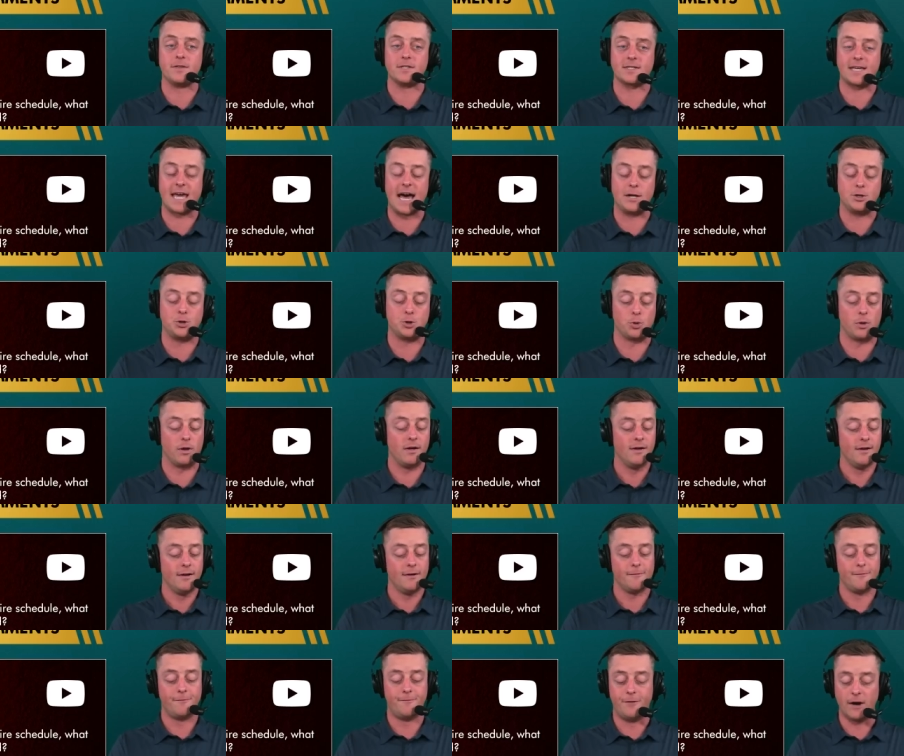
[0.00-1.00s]
schedule,
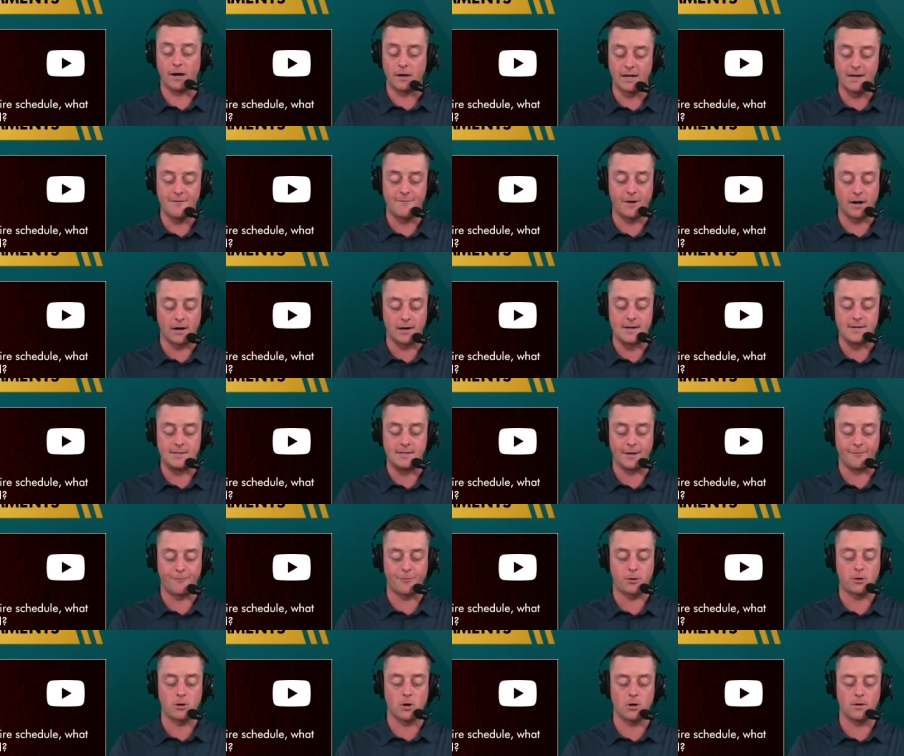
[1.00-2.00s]
very, very
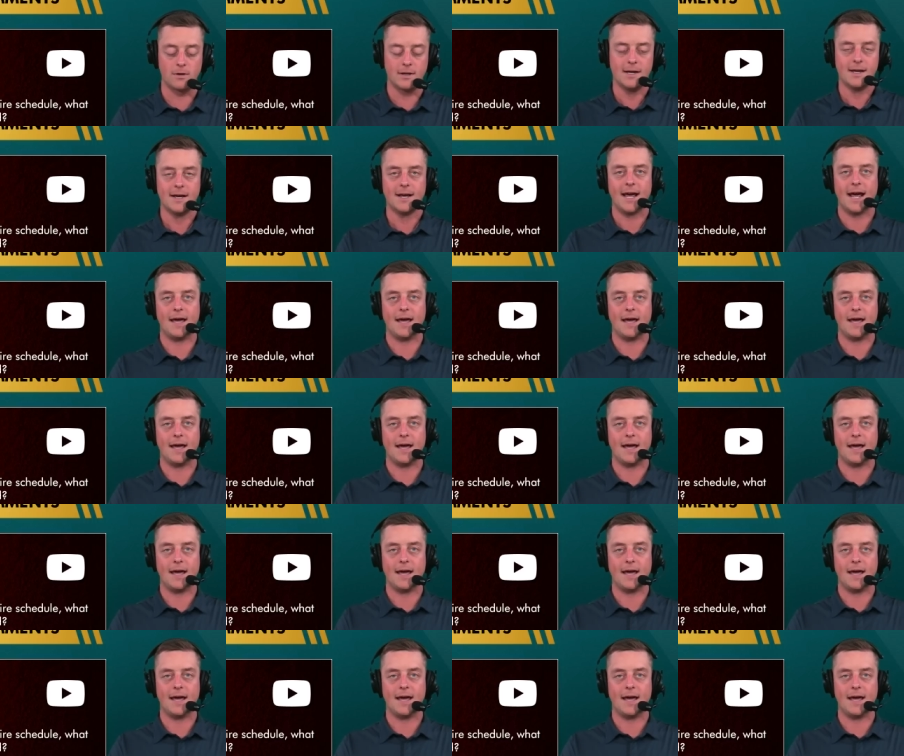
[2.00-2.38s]
difficult.